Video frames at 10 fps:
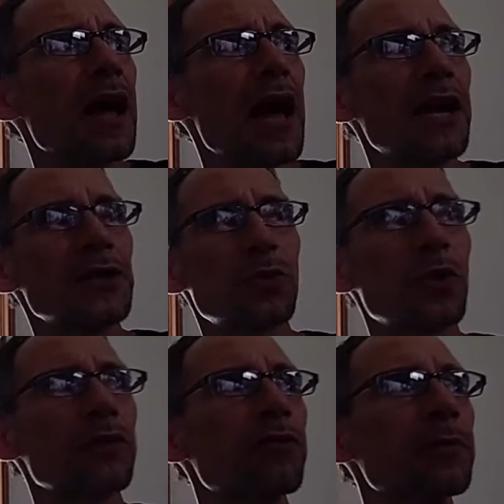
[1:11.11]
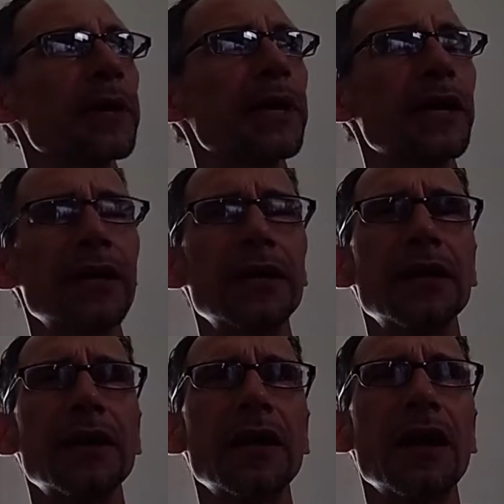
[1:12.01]
And it's worked for me
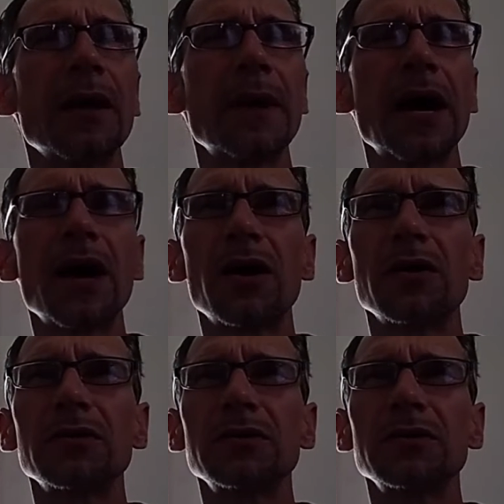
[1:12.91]
about,